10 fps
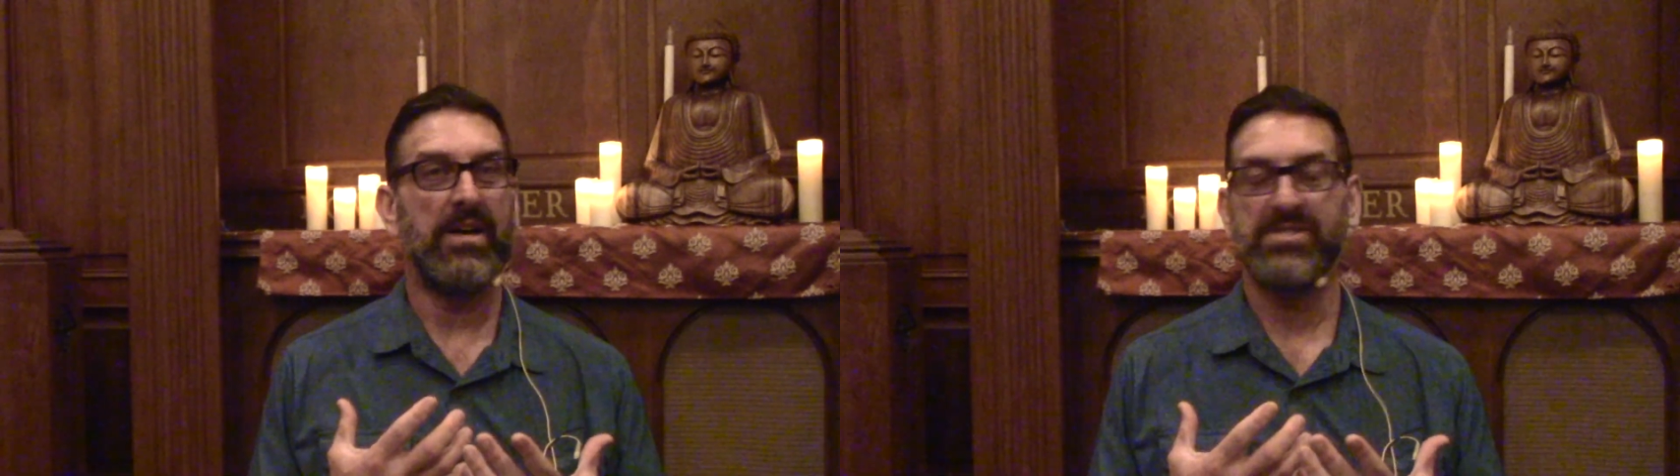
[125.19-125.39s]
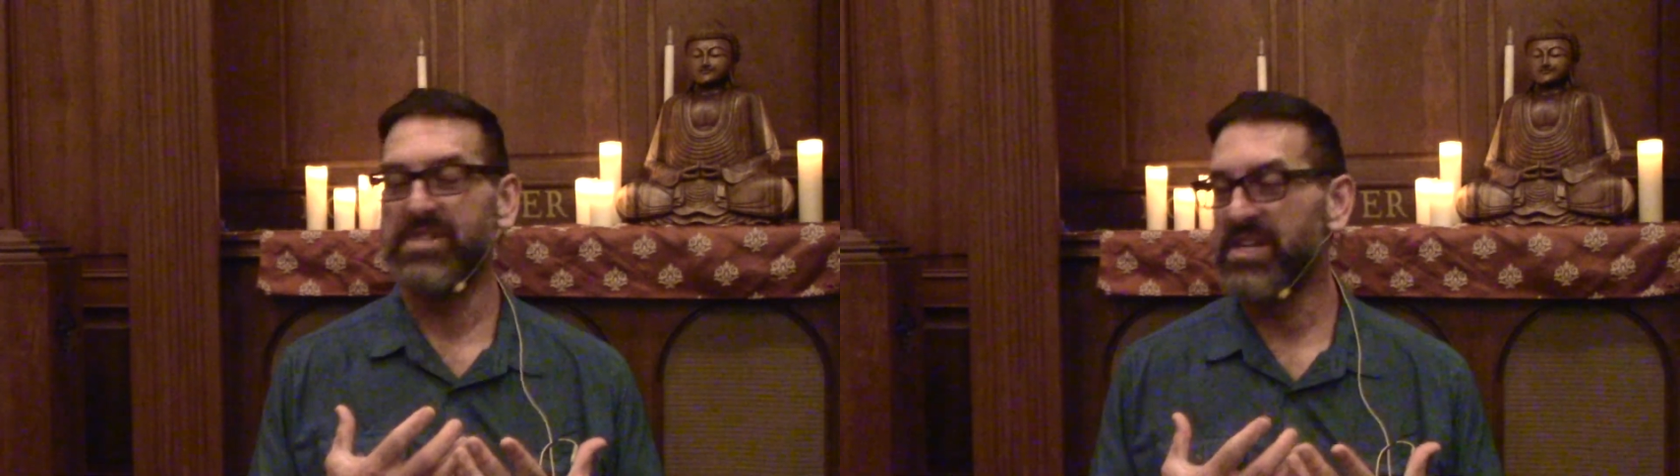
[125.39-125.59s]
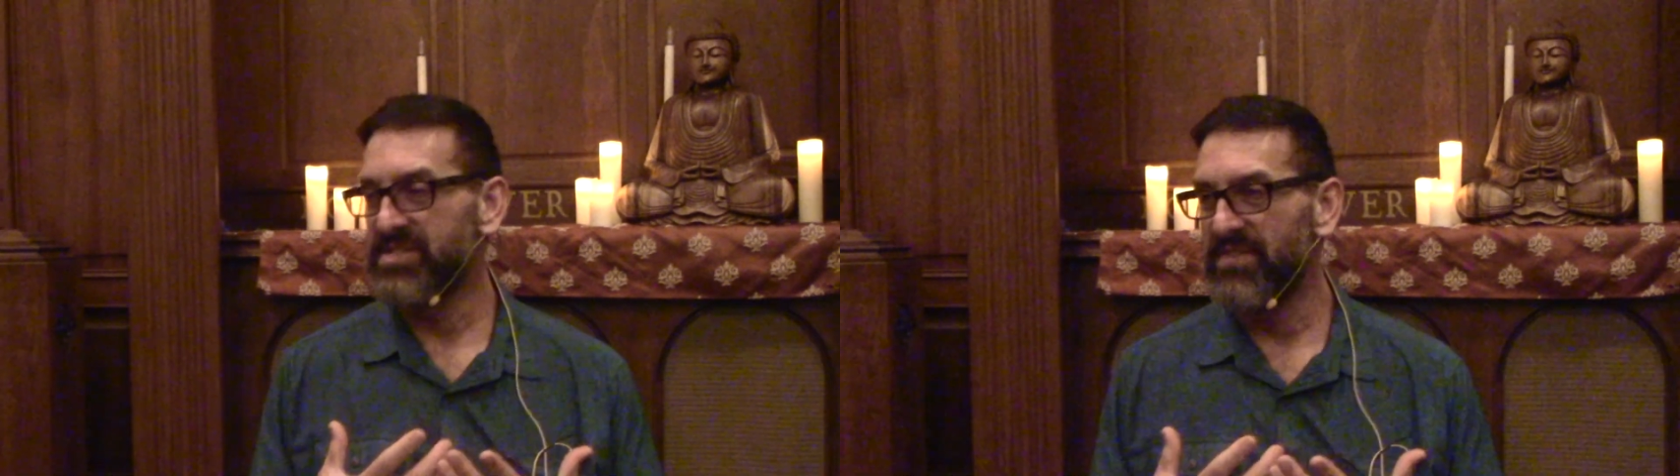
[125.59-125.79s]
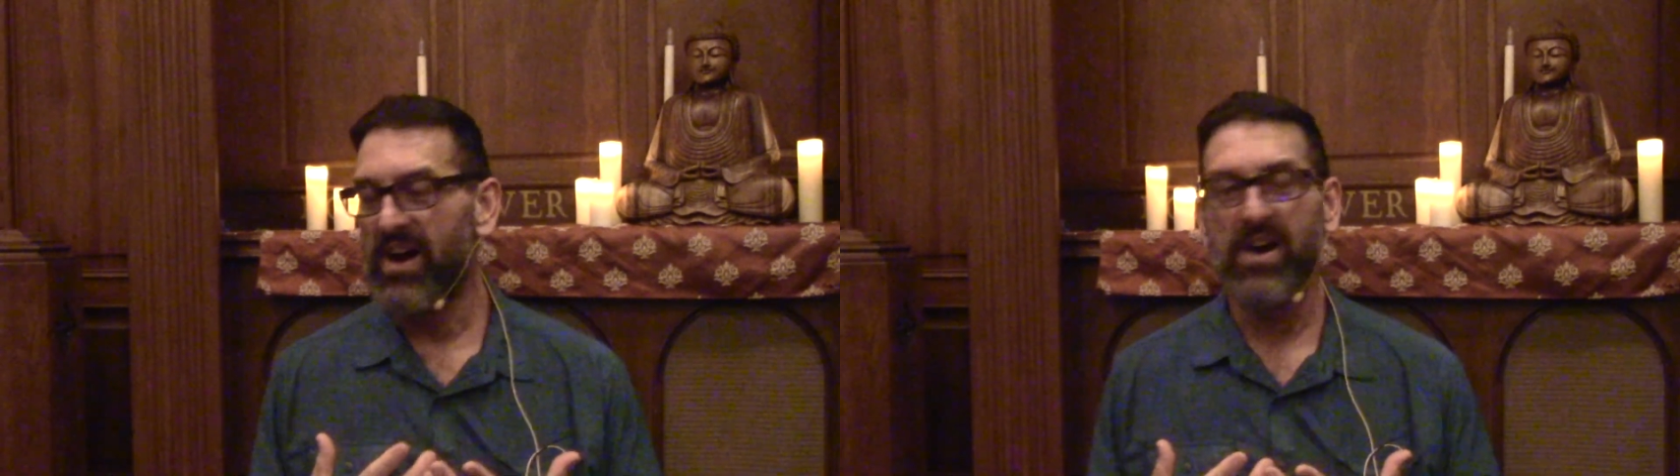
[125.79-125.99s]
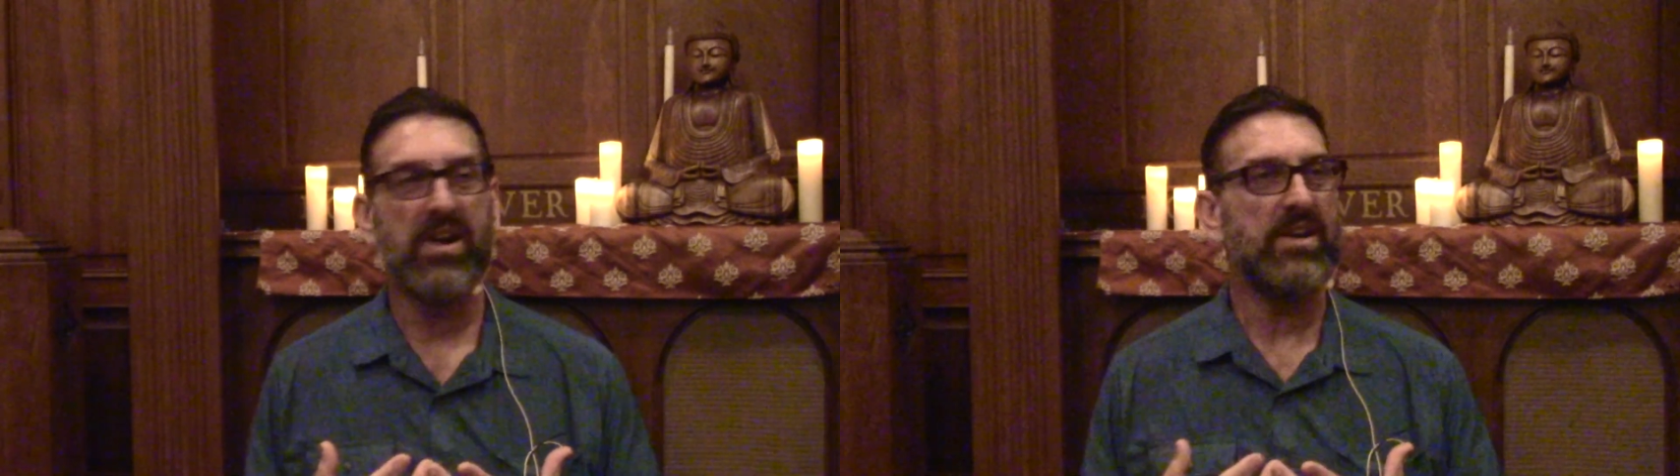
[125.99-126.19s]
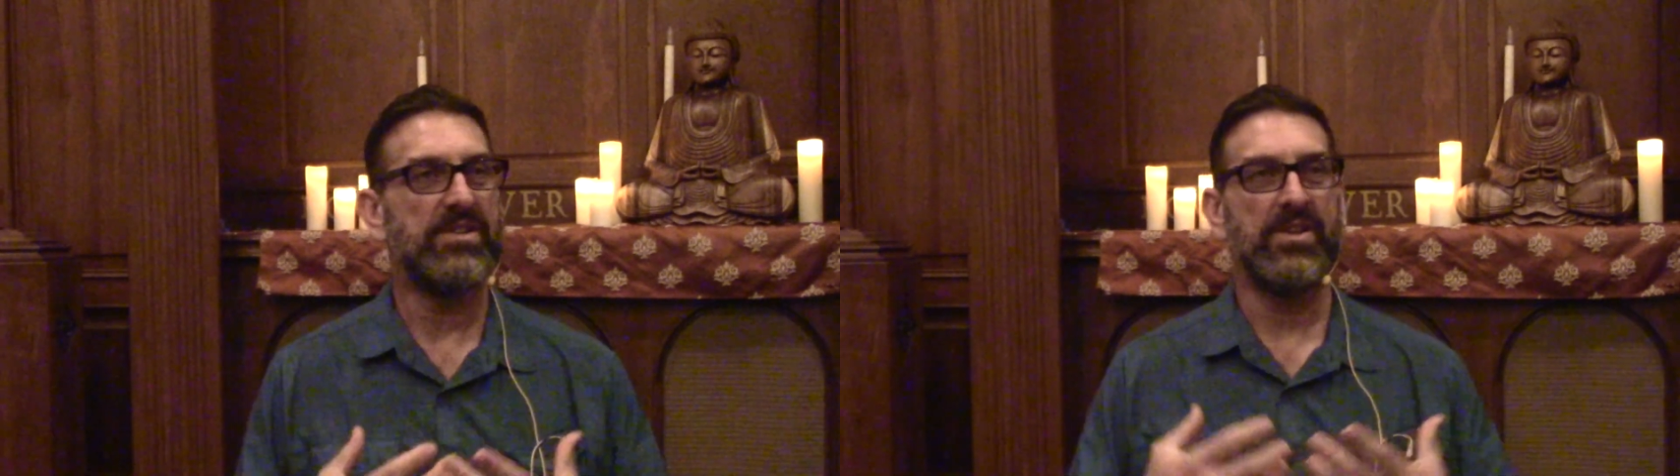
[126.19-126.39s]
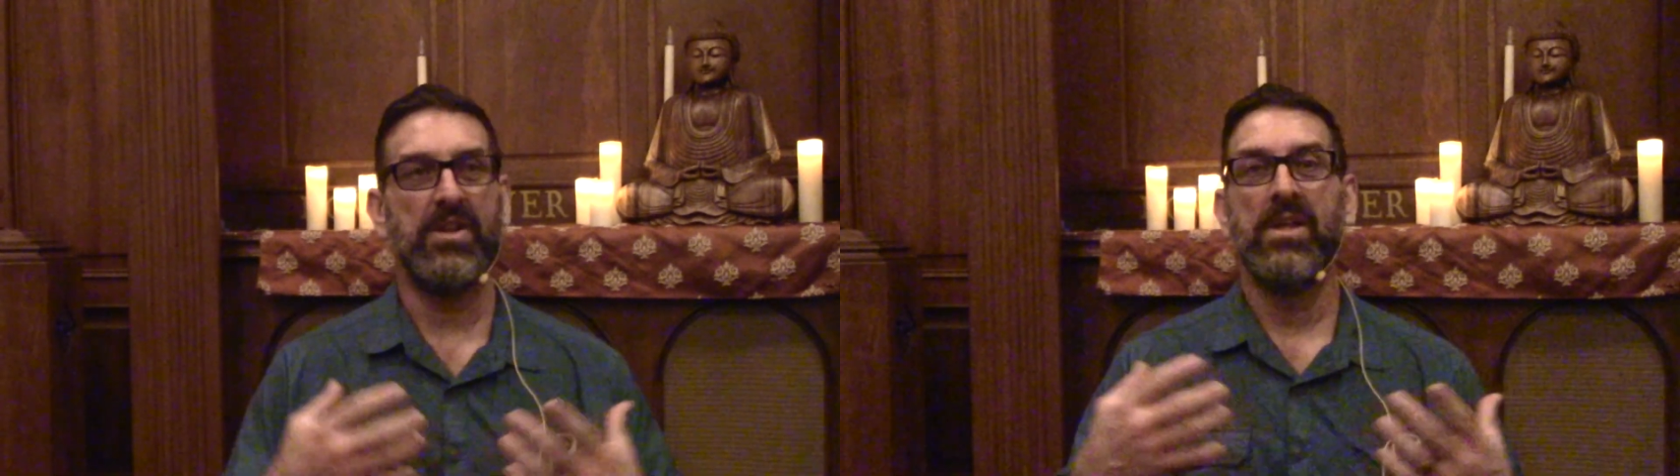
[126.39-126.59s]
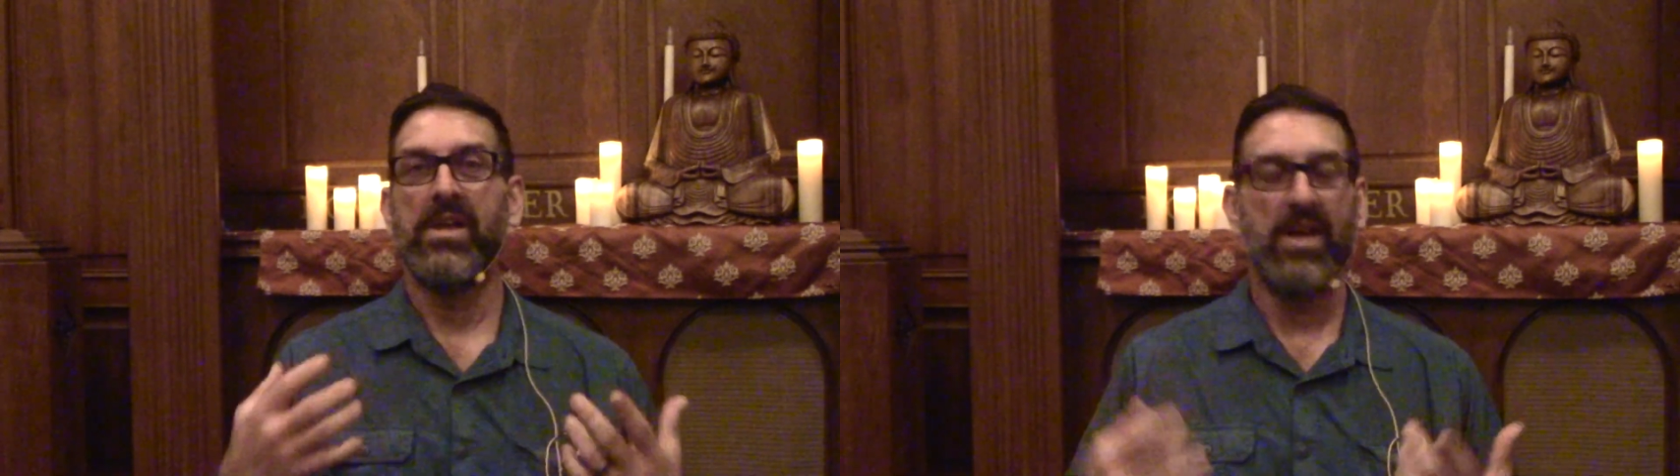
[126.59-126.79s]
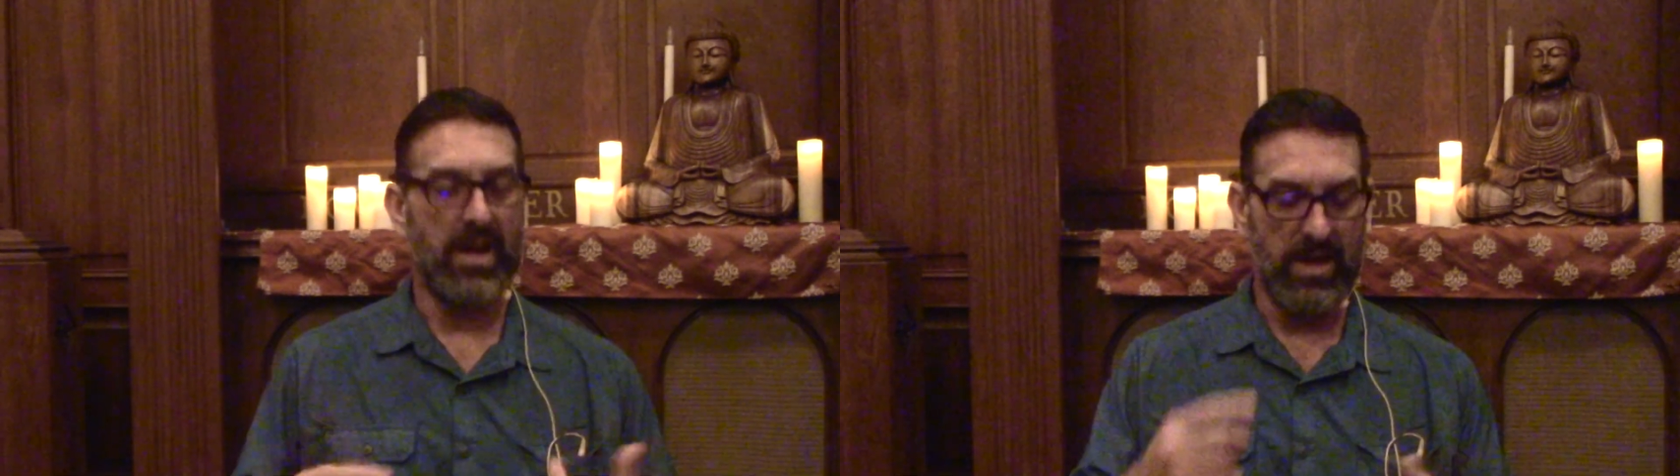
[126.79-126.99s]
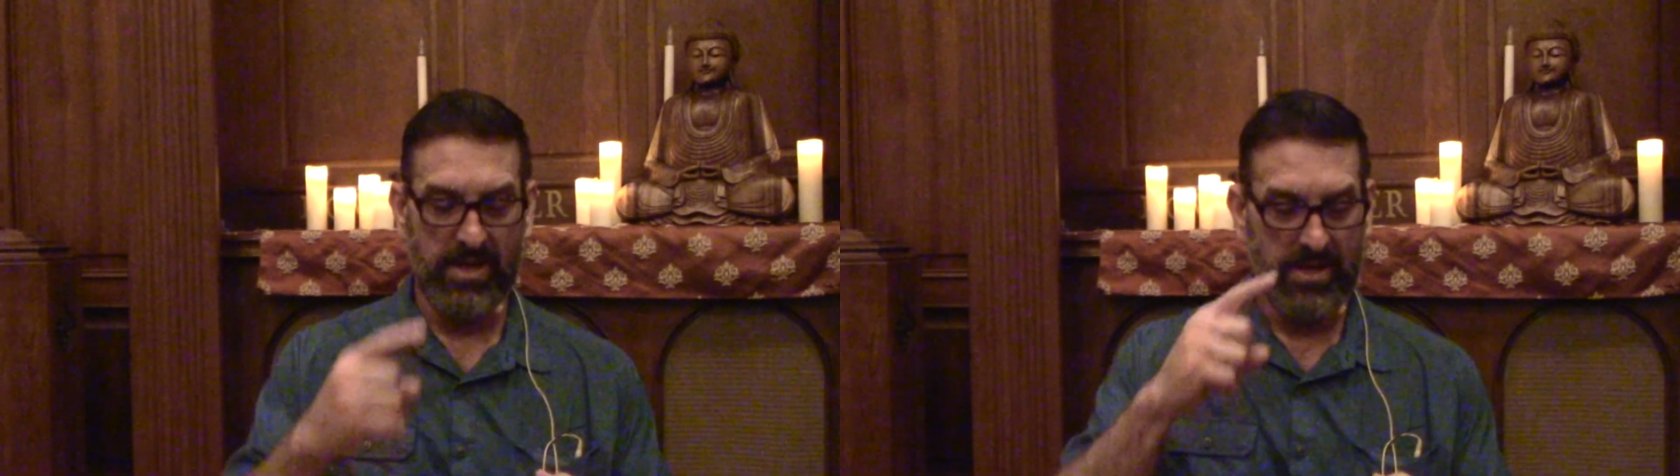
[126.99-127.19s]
states of heart and uh,